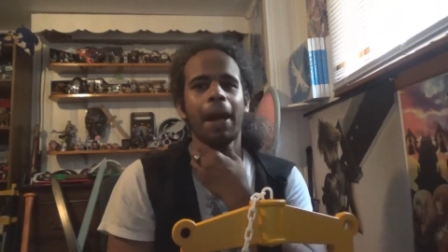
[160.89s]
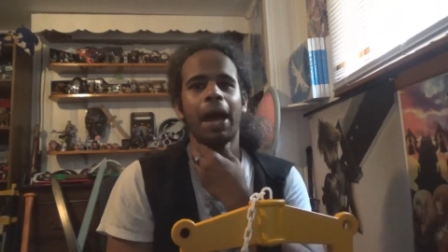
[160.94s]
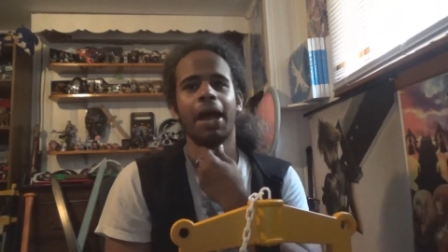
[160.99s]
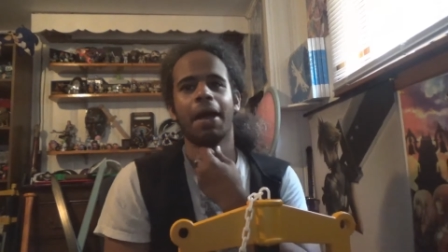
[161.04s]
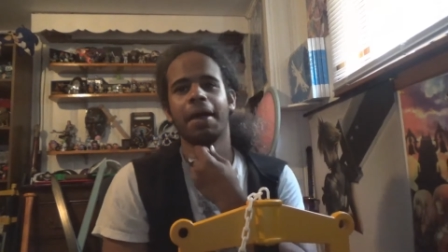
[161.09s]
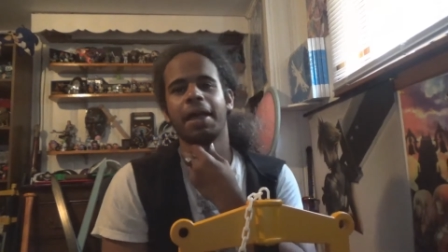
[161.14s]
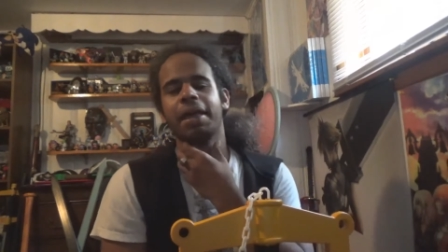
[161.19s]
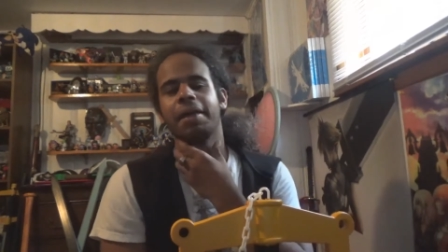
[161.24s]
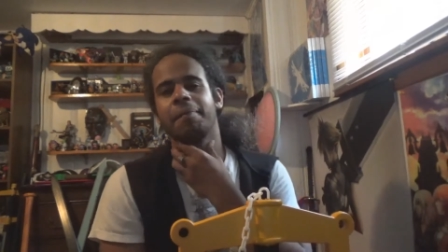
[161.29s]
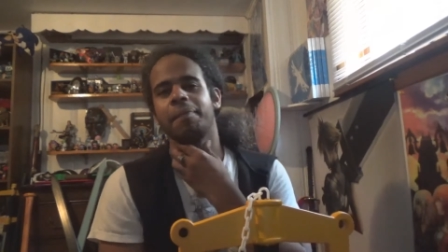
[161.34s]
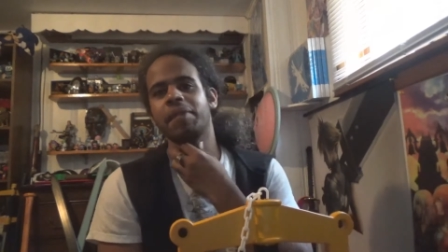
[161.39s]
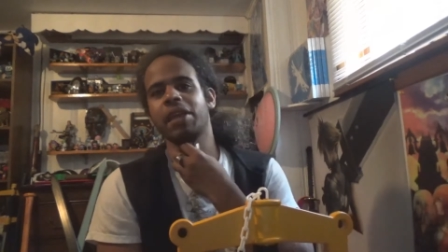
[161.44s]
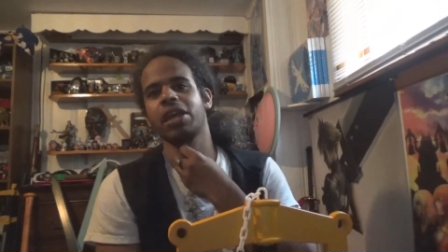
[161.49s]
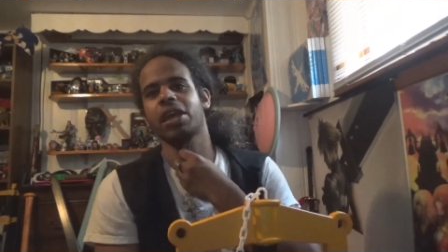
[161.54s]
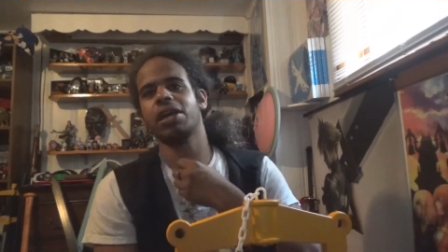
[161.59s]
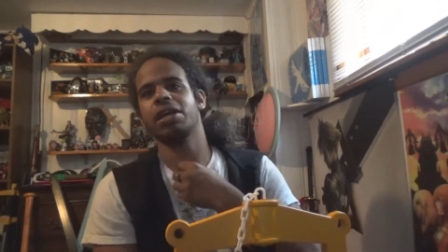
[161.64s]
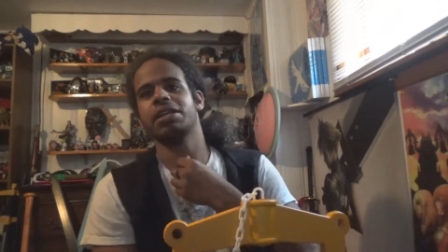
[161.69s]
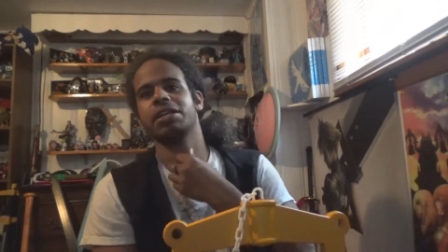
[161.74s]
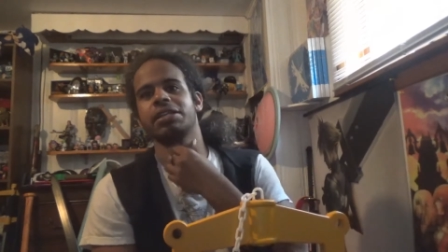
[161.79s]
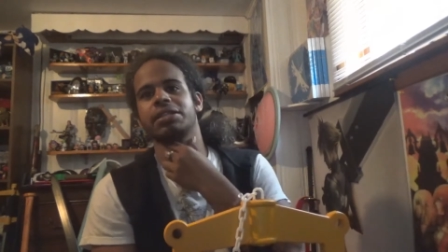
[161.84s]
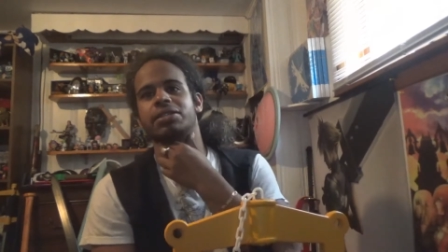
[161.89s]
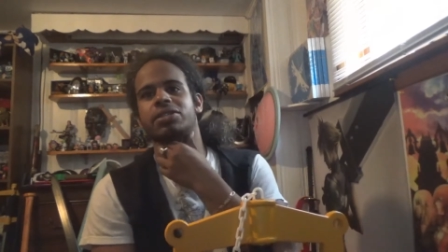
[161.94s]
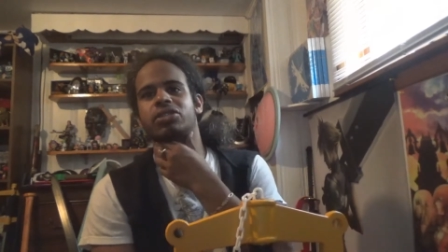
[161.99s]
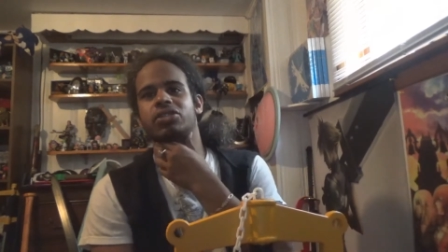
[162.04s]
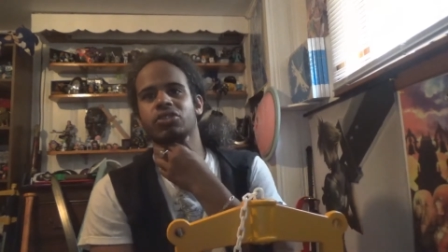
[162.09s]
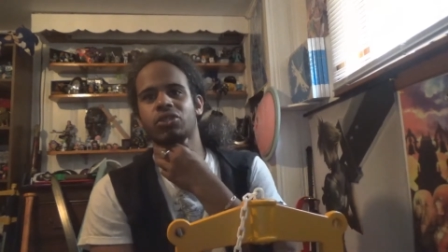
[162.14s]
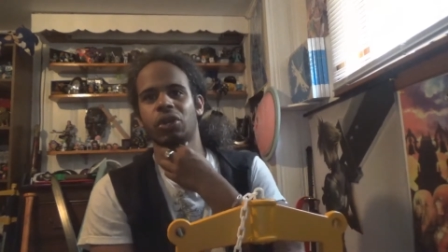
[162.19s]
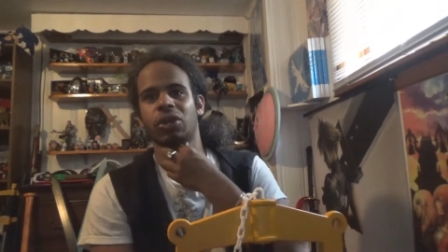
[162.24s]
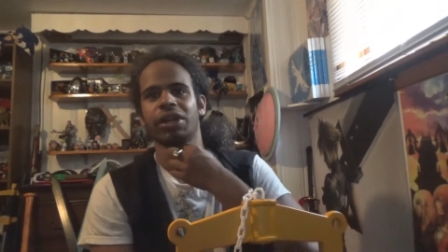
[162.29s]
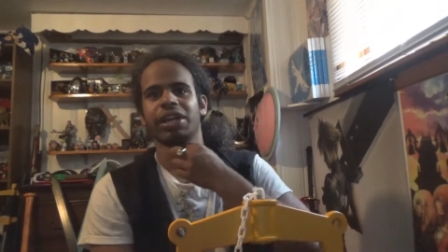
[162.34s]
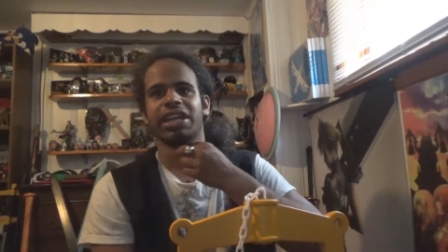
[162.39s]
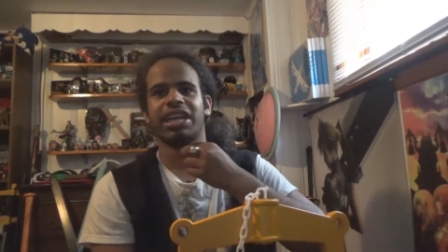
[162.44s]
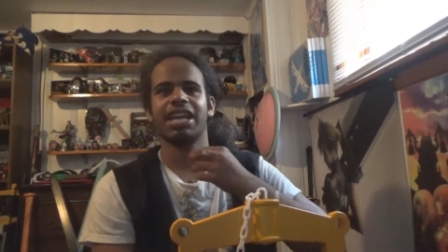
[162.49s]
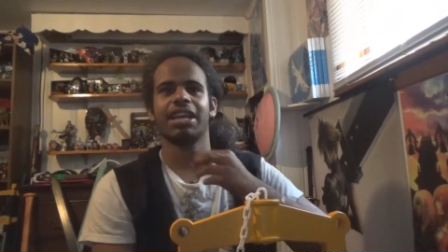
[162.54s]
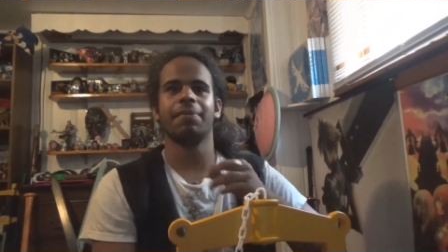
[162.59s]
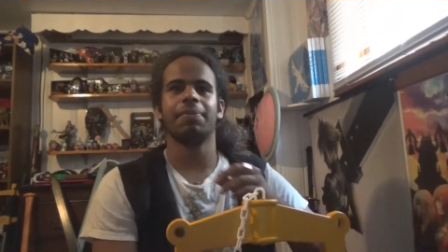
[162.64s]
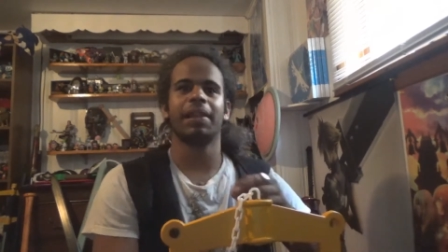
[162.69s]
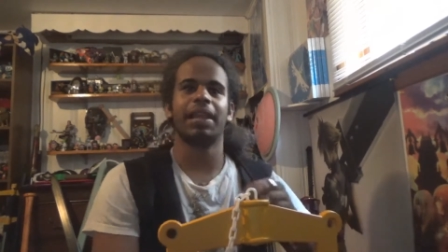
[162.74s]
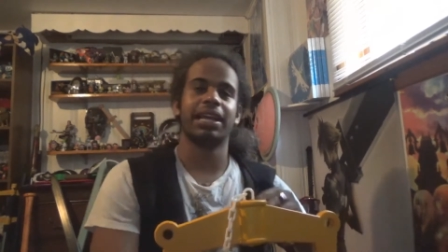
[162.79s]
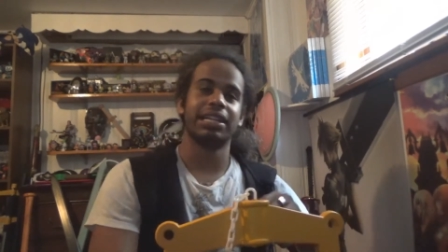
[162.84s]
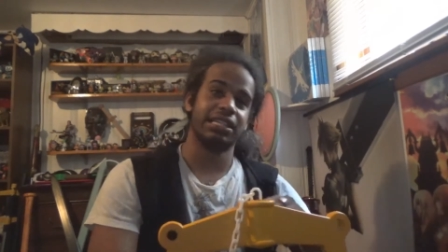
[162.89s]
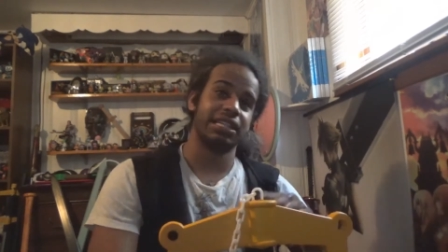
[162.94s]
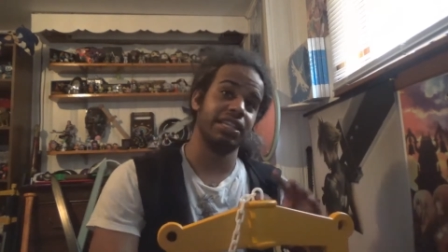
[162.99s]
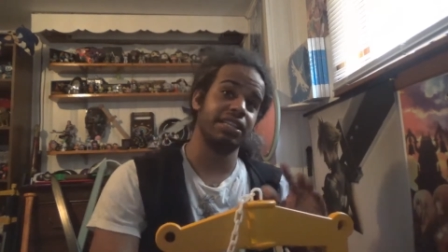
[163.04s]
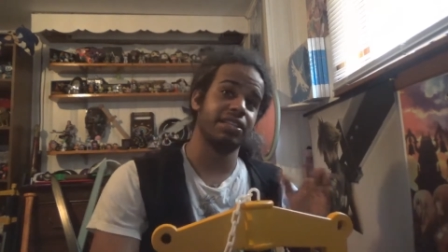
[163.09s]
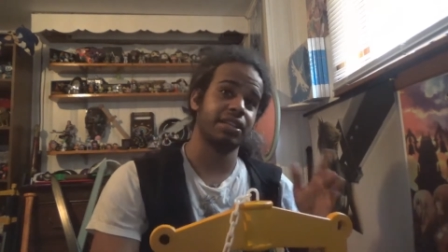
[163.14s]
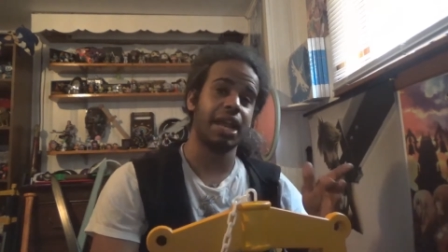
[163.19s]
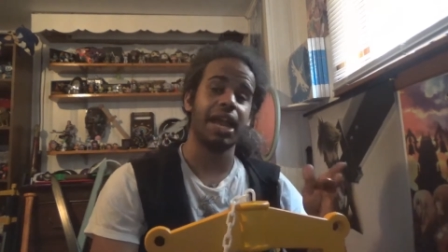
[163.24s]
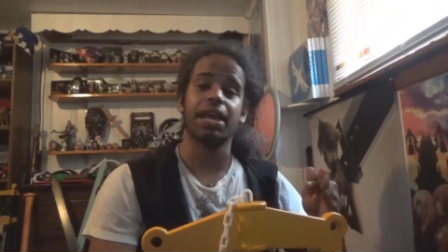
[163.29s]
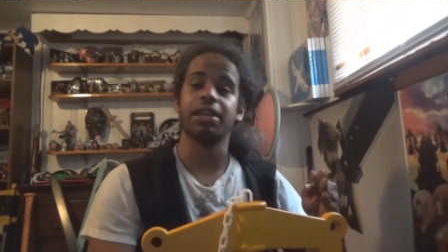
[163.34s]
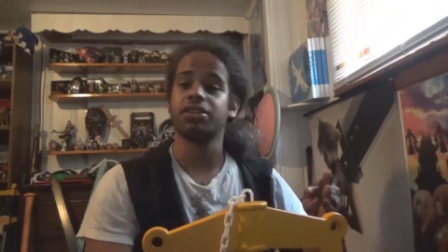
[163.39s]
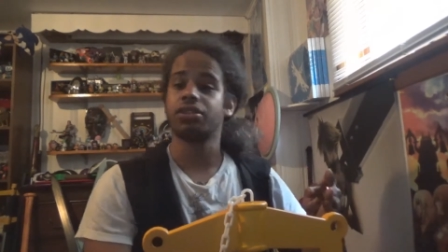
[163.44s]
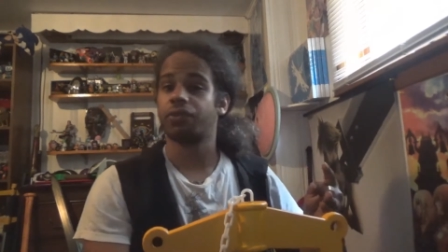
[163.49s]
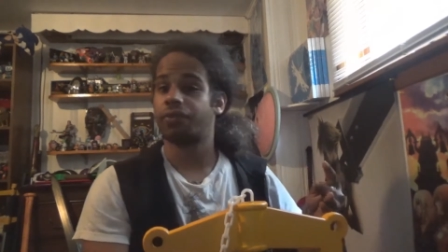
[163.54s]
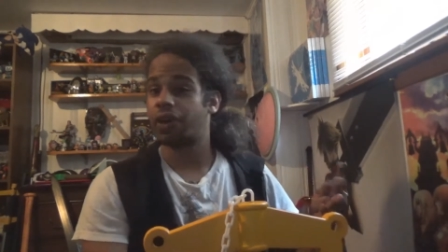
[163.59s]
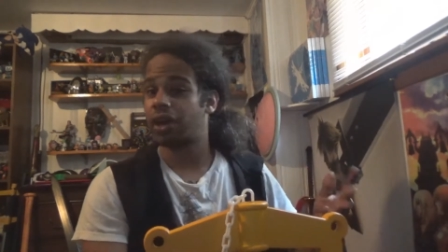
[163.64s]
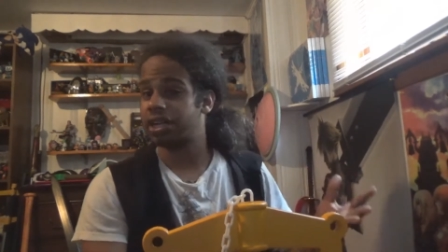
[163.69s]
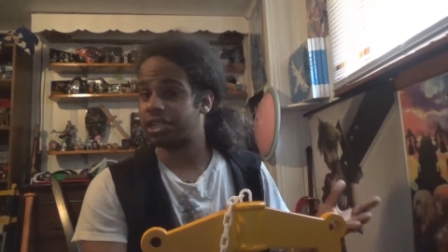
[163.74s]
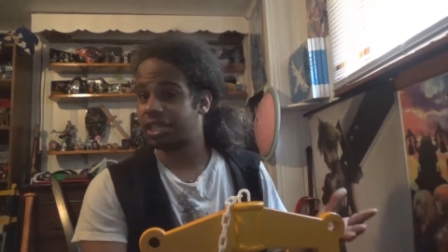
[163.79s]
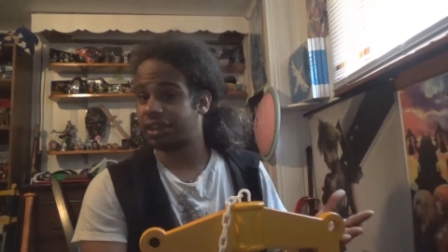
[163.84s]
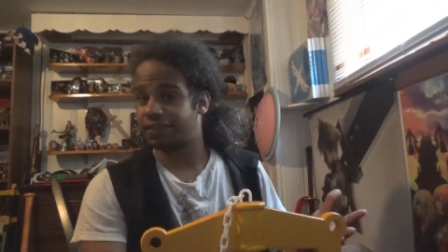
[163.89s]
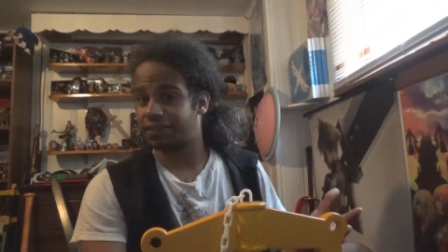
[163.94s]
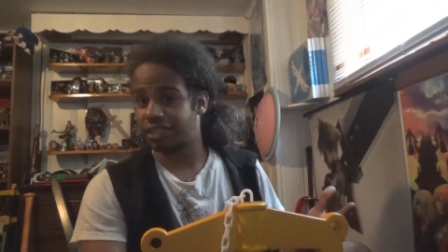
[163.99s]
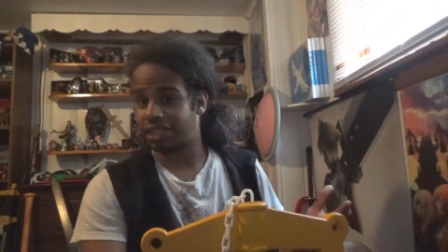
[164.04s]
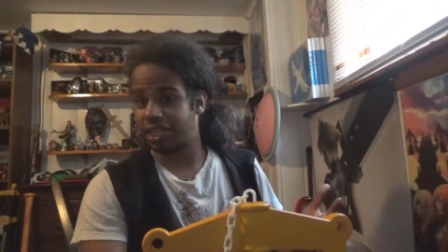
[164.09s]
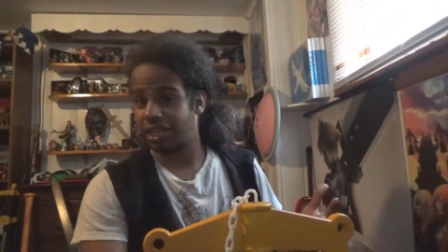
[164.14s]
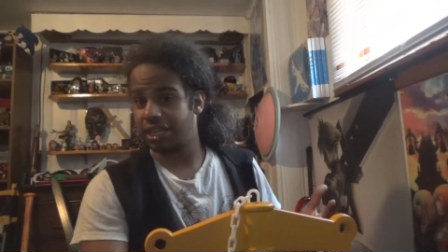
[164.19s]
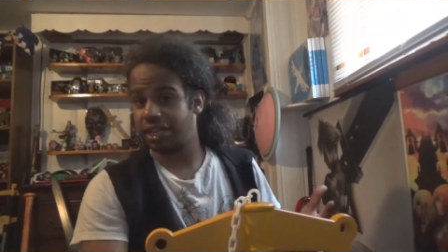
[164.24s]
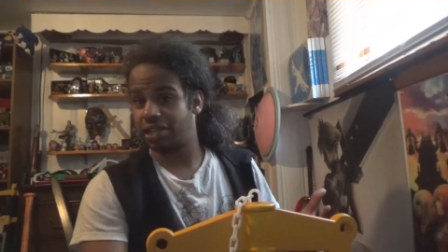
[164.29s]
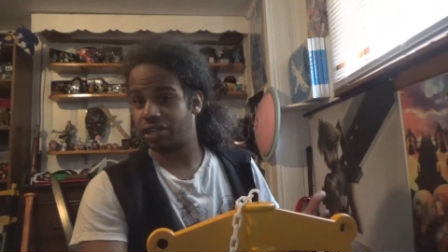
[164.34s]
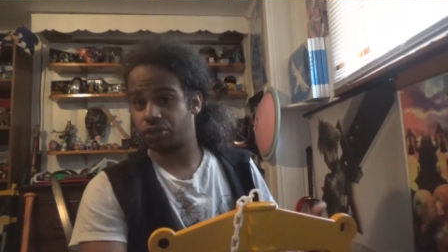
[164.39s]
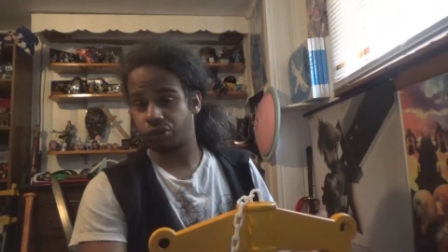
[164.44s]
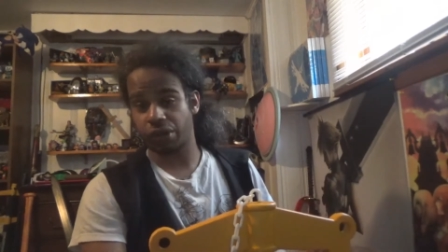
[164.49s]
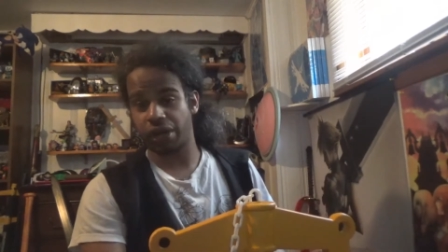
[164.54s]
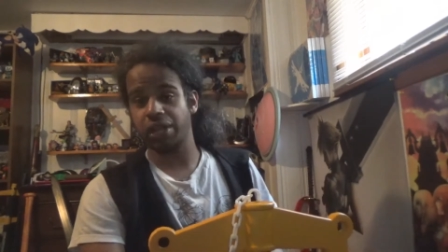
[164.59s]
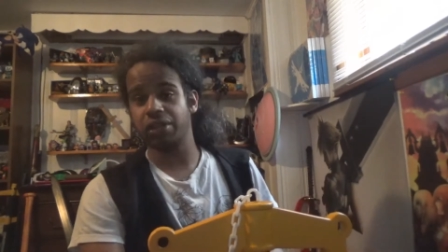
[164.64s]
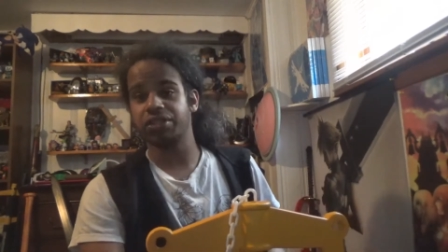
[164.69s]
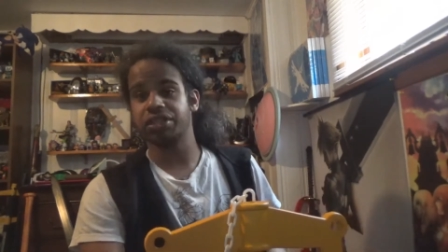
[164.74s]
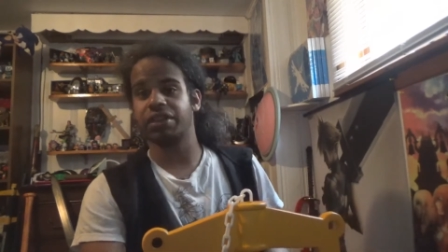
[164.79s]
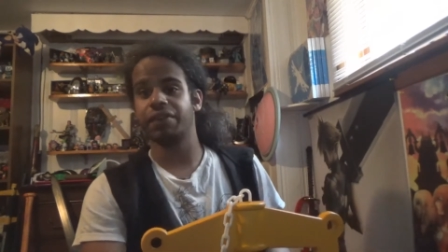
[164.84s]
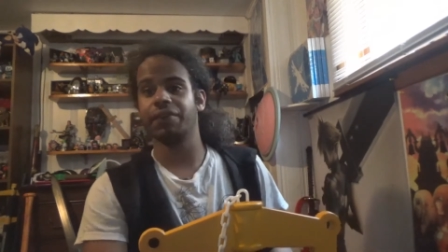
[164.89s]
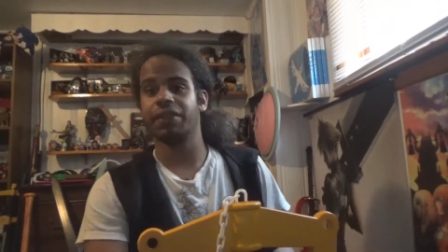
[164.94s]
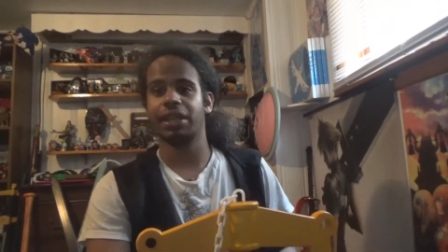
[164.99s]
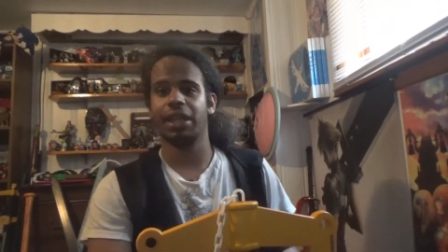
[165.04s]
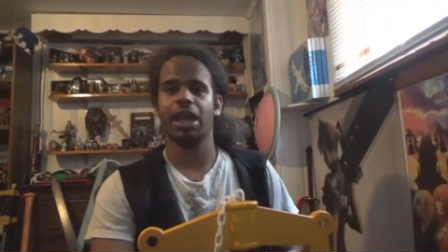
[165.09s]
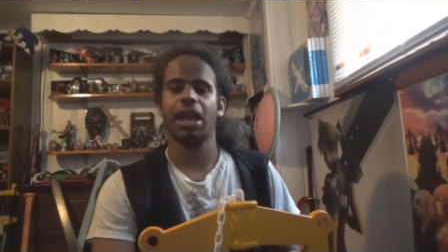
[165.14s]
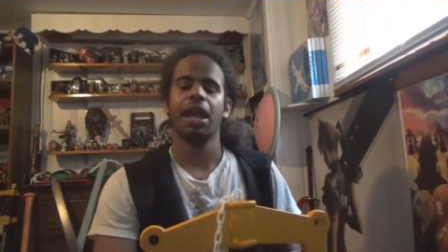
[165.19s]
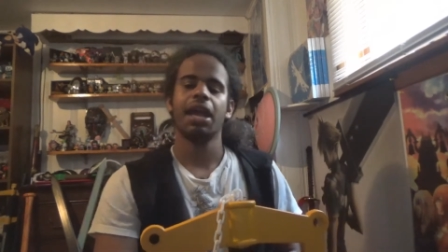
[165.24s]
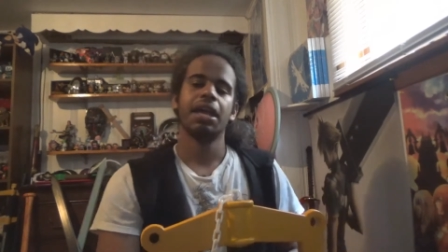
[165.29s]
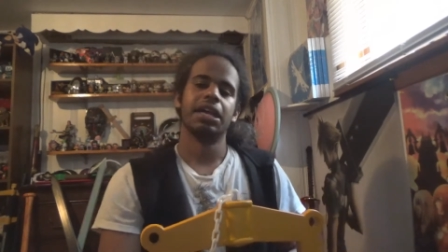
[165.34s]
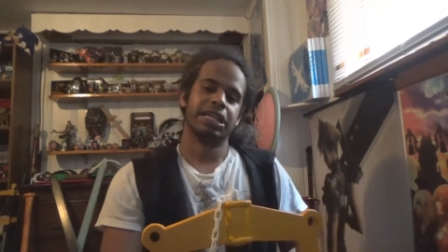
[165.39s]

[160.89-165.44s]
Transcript: Uh, and because certain Keyblades, at least again, so far as I've seen in the trailers and everything,